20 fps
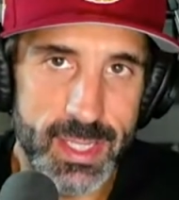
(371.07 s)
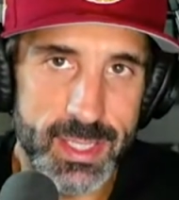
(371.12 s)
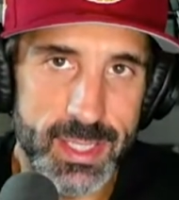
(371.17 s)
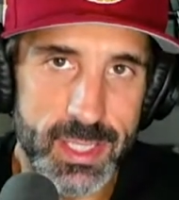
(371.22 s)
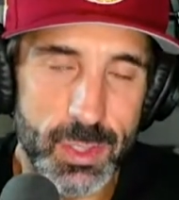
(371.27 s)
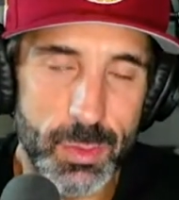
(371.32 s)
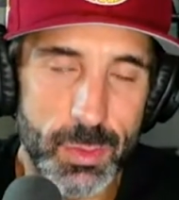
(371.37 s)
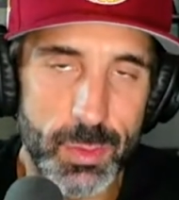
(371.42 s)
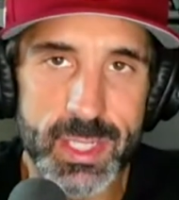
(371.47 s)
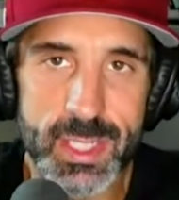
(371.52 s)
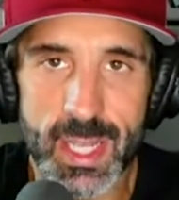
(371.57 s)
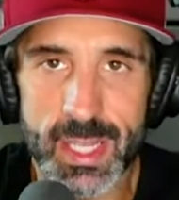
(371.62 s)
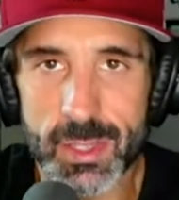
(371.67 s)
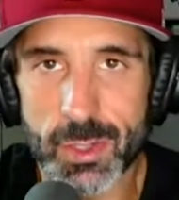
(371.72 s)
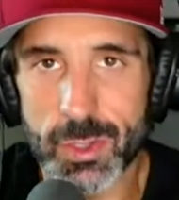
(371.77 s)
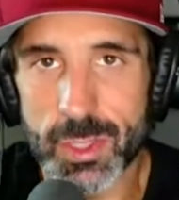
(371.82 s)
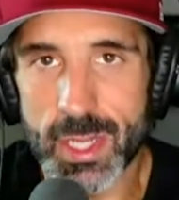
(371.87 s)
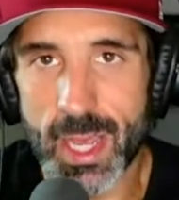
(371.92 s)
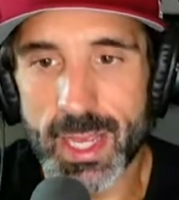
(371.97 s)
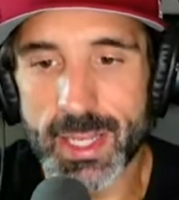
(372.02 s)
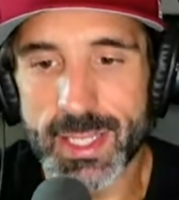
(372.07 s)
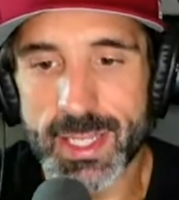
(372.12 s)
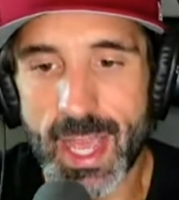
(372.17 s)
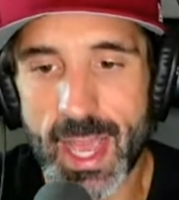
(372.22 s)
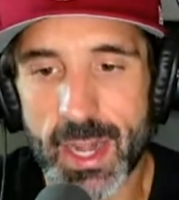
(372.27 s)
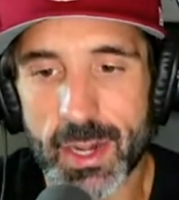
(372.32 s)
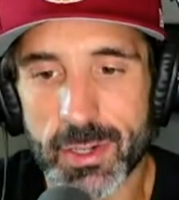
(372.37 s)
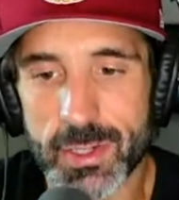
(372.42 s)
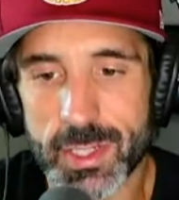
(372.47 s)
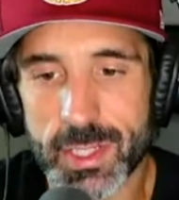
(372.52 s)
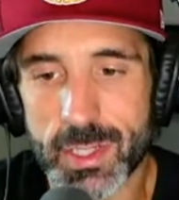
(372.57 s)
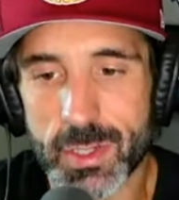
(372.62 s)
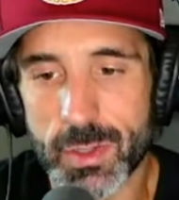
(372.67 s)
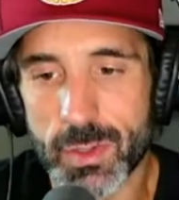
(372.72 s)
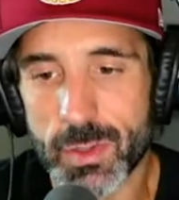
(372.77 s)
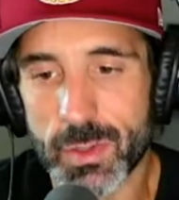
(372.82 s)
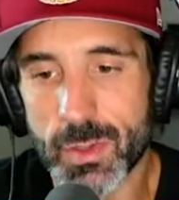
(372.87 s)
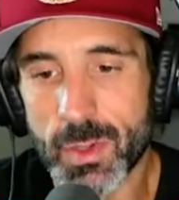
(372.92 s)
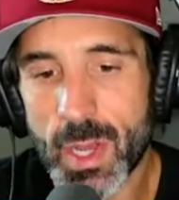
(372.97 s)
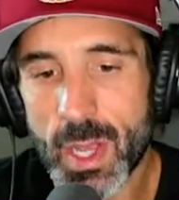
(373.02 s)
Do we set those high standards?
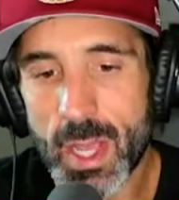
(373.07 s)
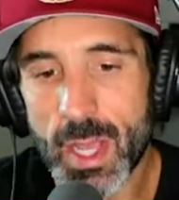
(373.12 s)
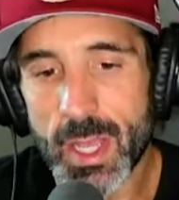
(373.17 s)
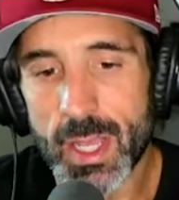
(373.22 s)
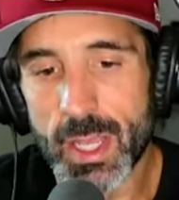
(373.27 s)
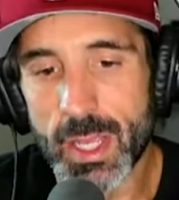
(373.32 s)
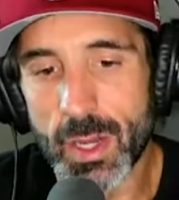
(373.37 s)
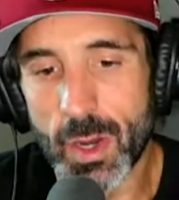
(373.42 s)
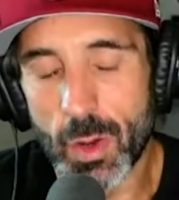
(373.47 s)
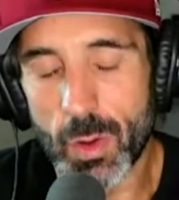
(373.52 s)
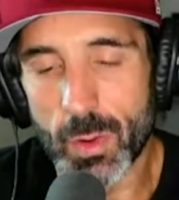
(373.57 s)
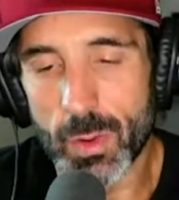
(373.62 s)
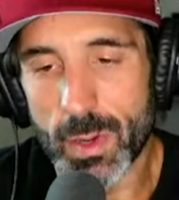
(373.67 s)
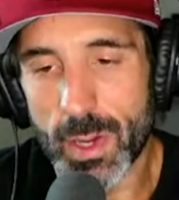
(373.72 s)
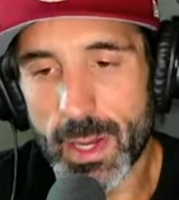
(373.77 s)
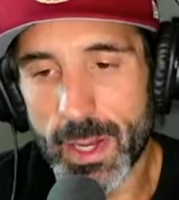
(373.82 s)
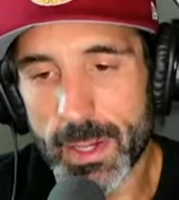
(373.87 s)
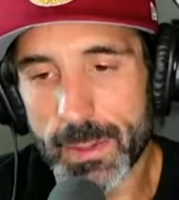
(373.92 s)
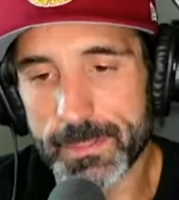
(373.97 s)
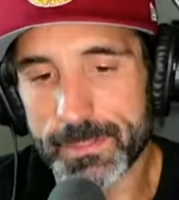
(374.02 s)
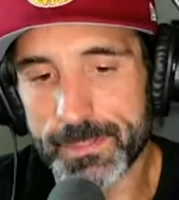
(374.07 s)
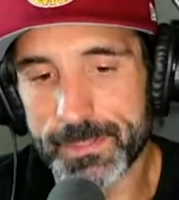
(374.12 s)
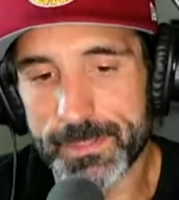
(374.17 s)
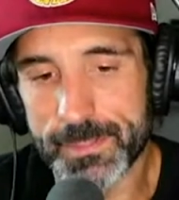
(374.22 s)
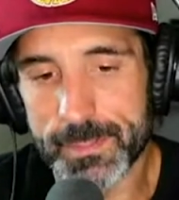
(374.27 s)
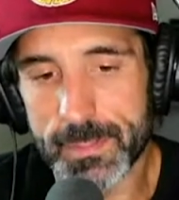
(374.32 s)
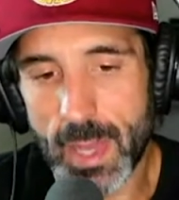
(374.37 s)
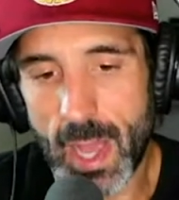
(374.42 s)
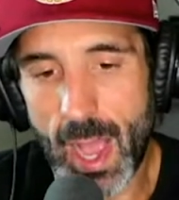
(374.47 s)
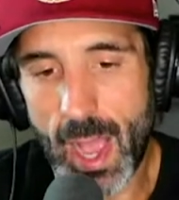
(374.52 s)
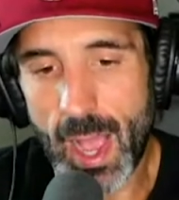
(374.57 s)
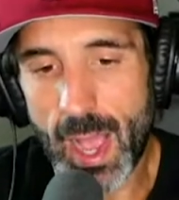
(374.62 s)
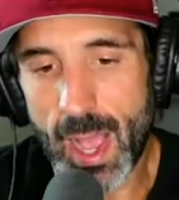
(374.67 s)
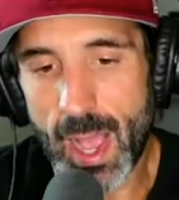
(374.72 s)
Do you know? Um, I,